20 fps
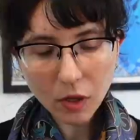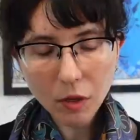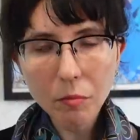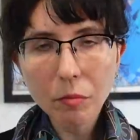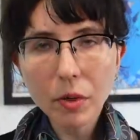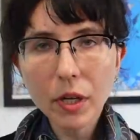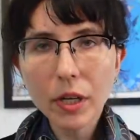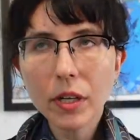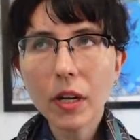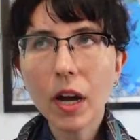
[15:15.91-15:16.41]

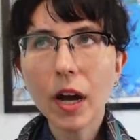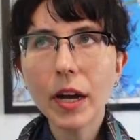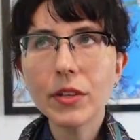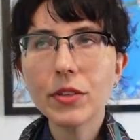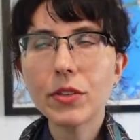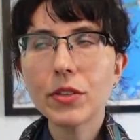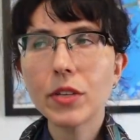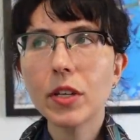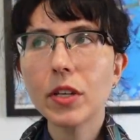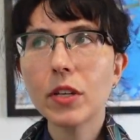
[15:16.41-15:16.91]
But I
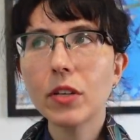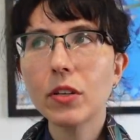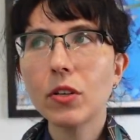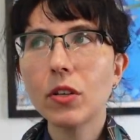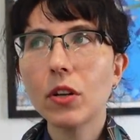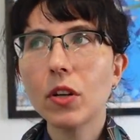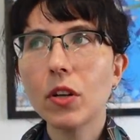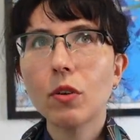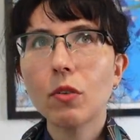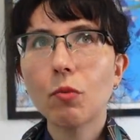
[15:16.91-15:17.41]

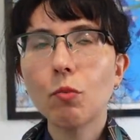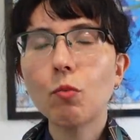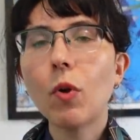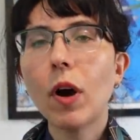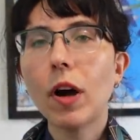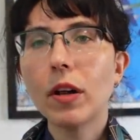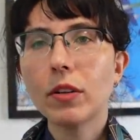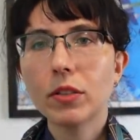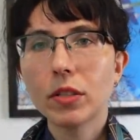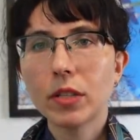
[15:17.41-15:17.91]
did
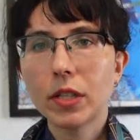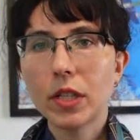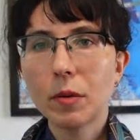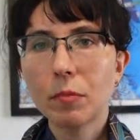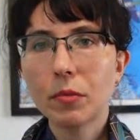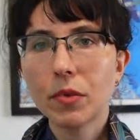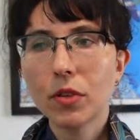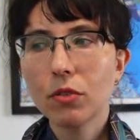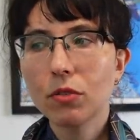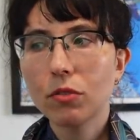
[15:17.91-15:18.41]
want to
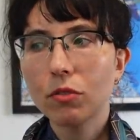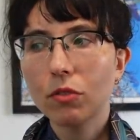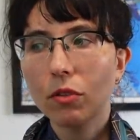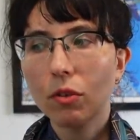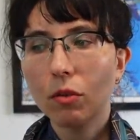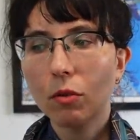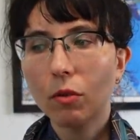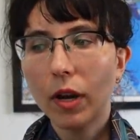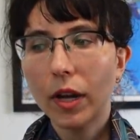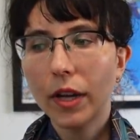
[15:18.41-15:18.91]
keep this,
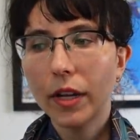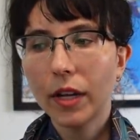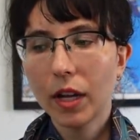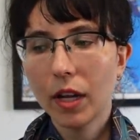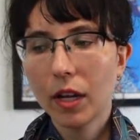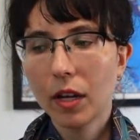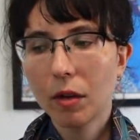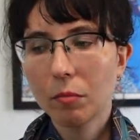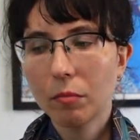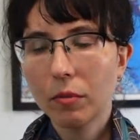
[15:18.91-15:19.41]
so I
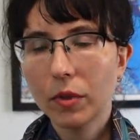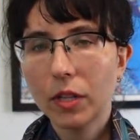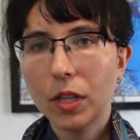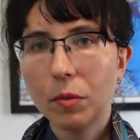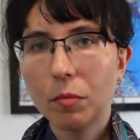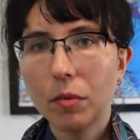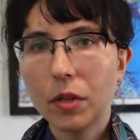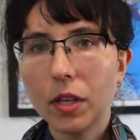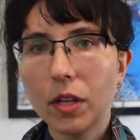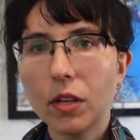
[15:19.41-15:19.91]
am
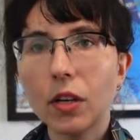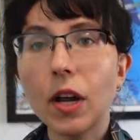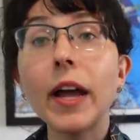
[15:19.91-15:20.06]
keeping it.